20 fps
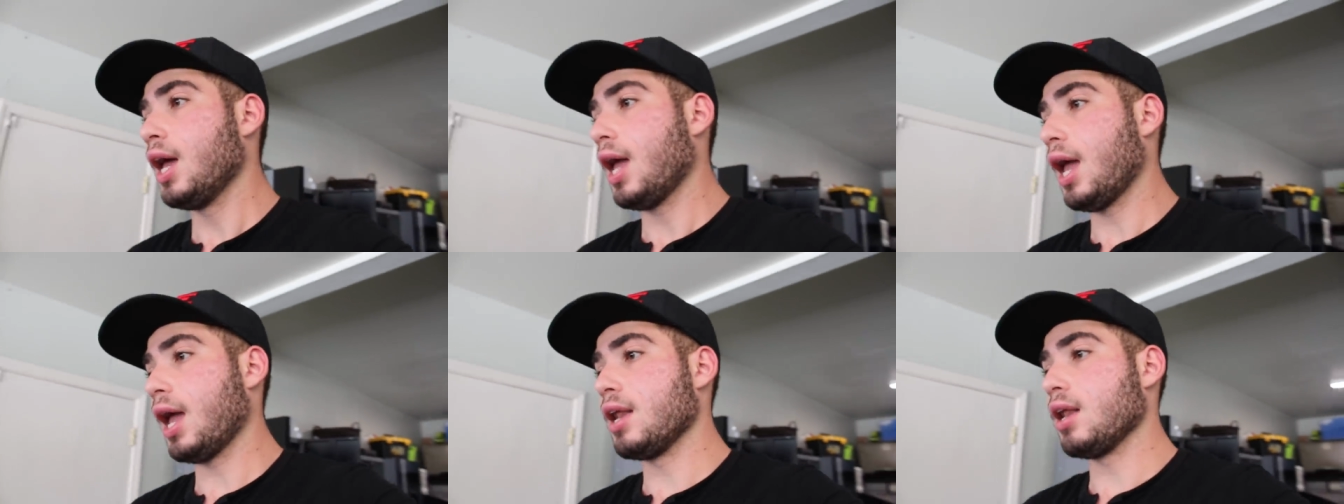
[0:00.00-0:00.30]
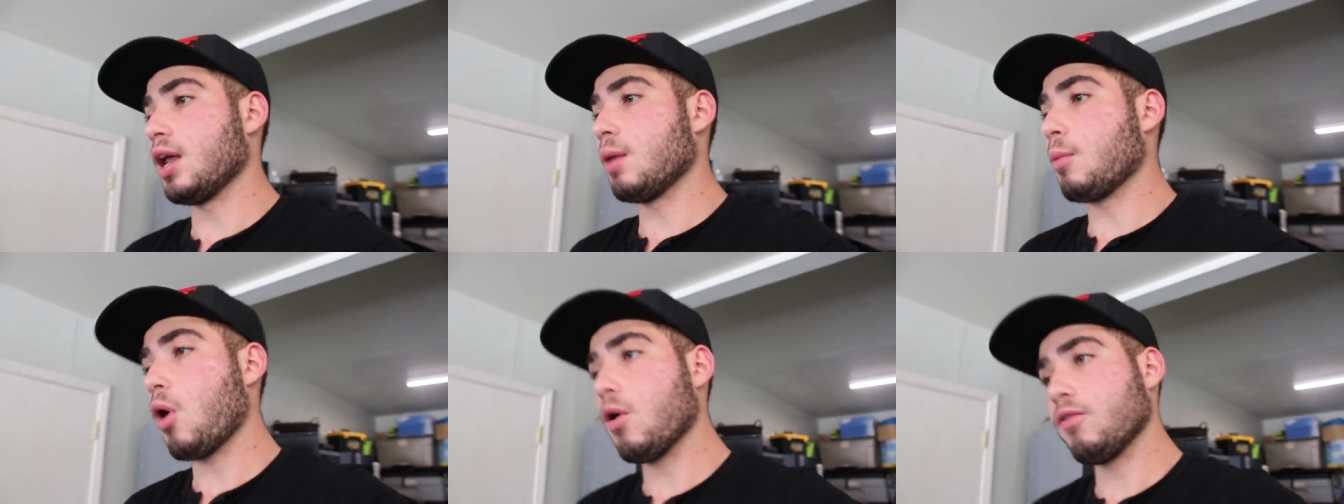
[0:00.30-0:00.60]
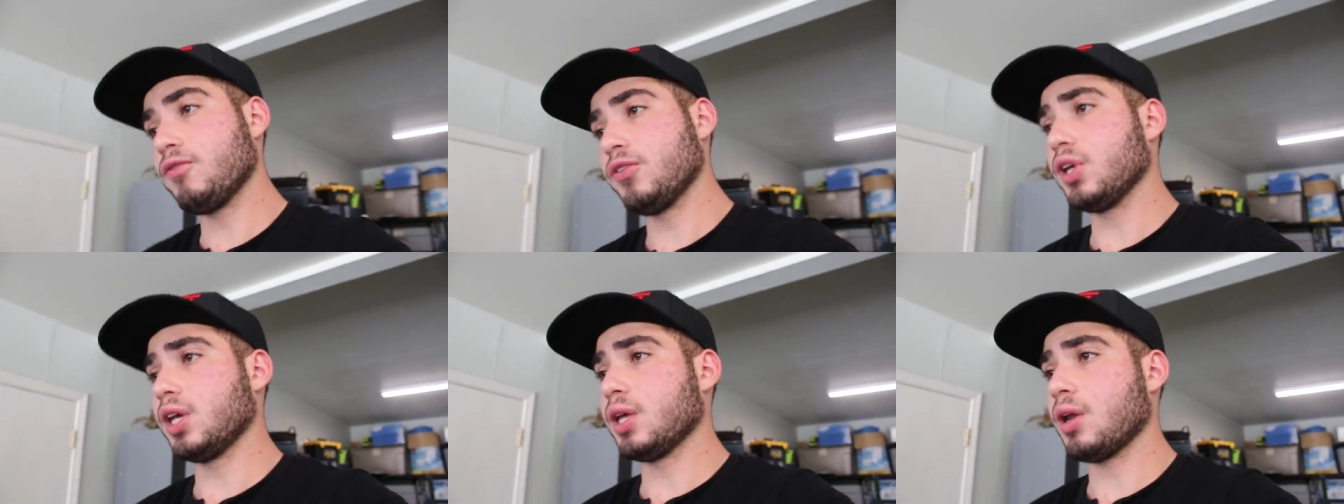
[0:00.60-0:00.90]
And um,
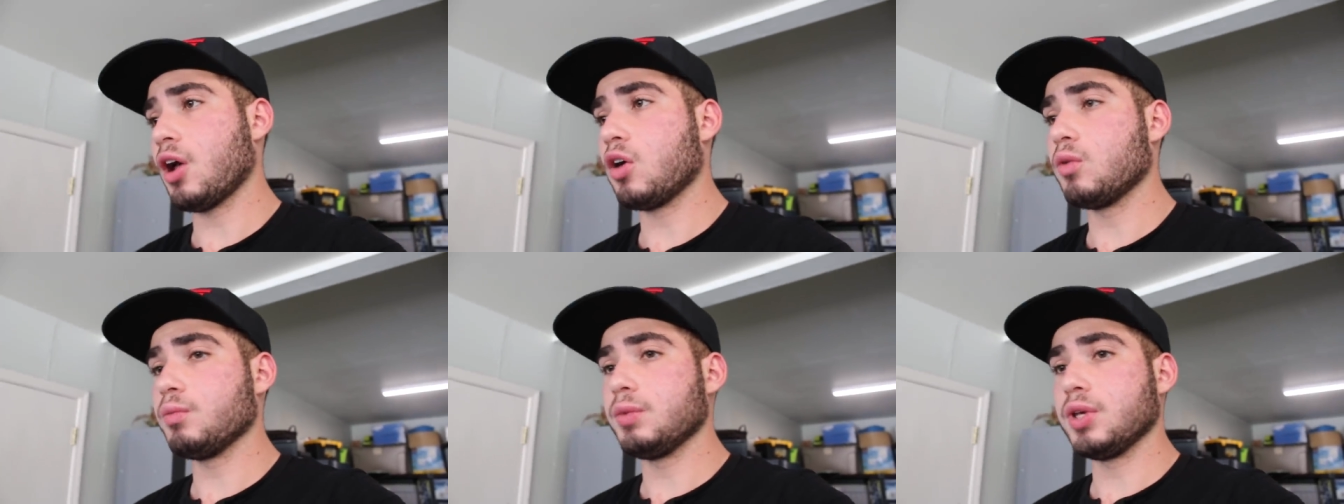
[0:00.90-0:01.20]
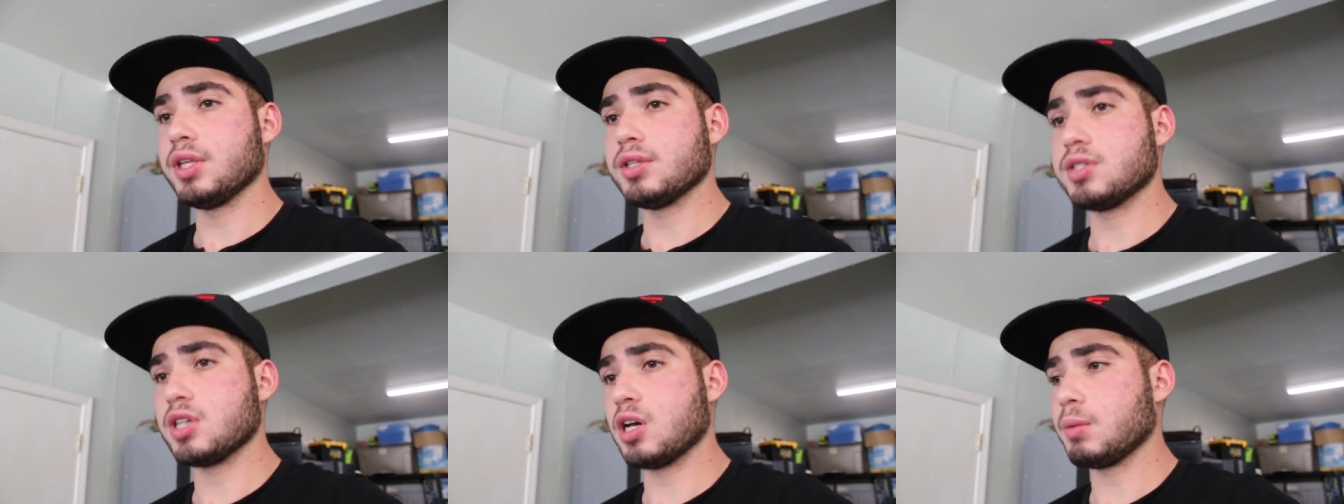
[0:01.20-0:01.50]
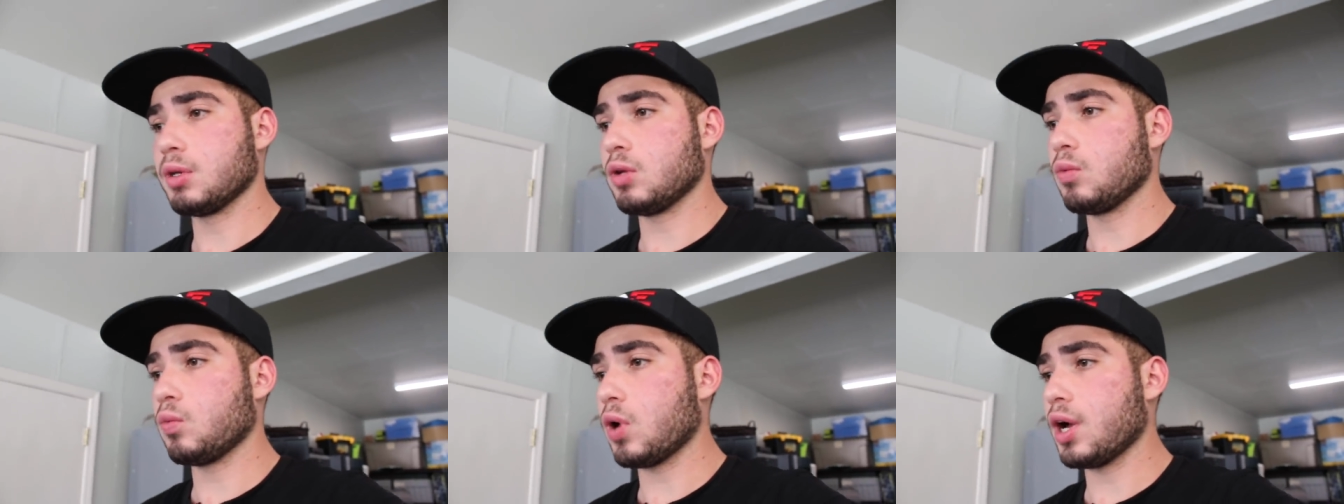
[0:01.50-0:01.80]
hopefully can help me and
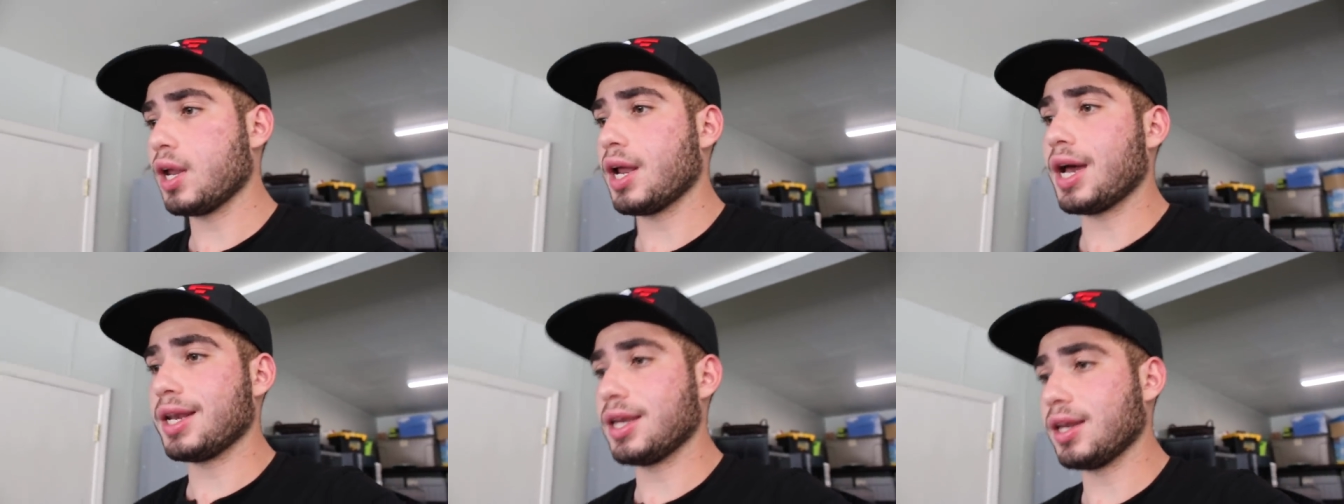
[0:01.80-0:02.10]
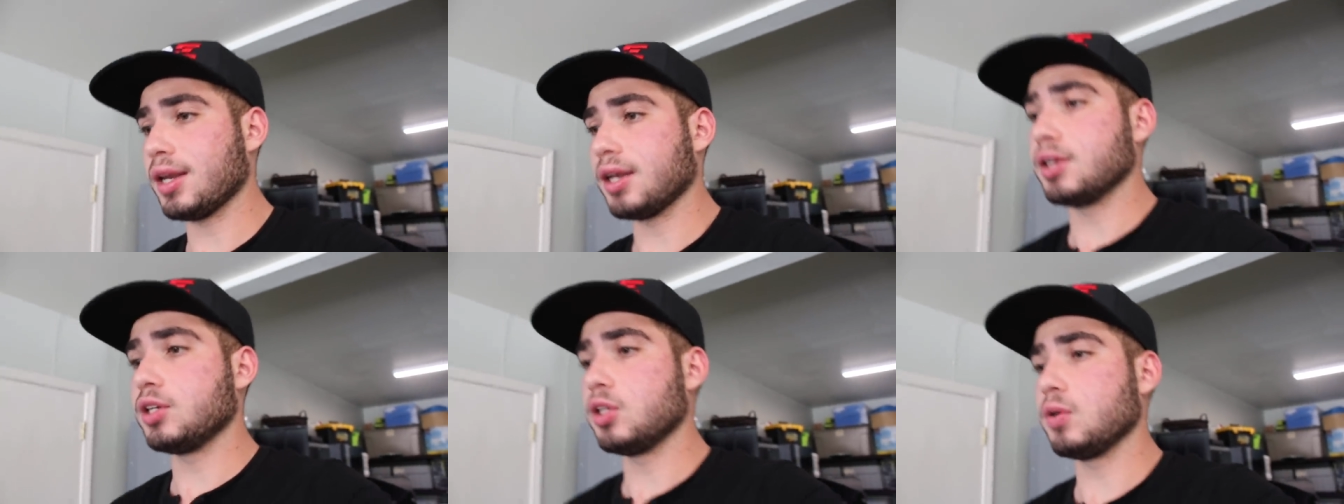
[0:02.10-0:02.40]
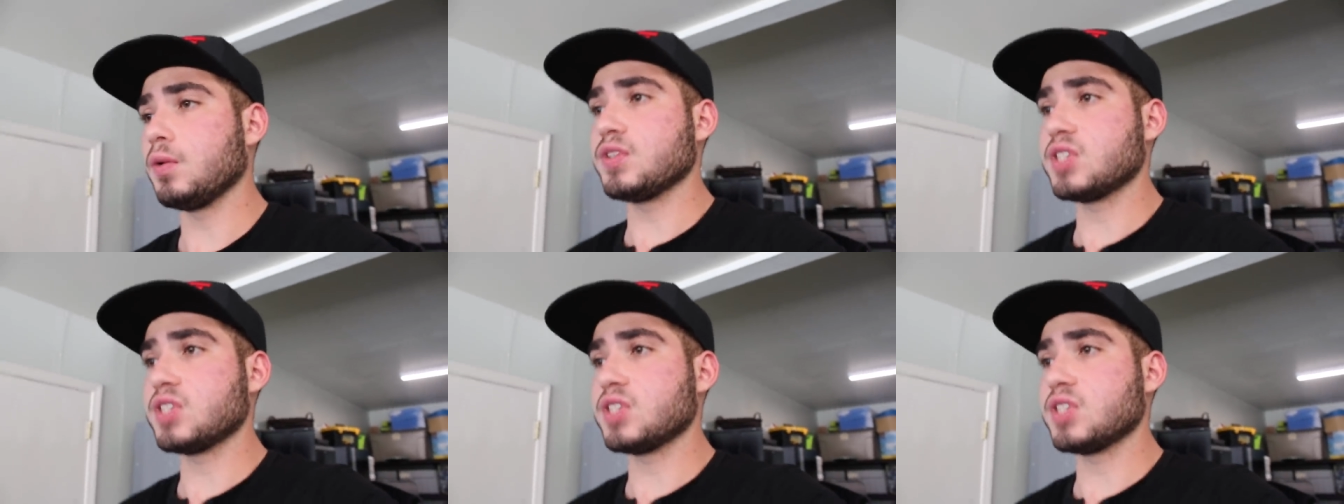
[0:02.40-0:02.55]
tell me what I need to do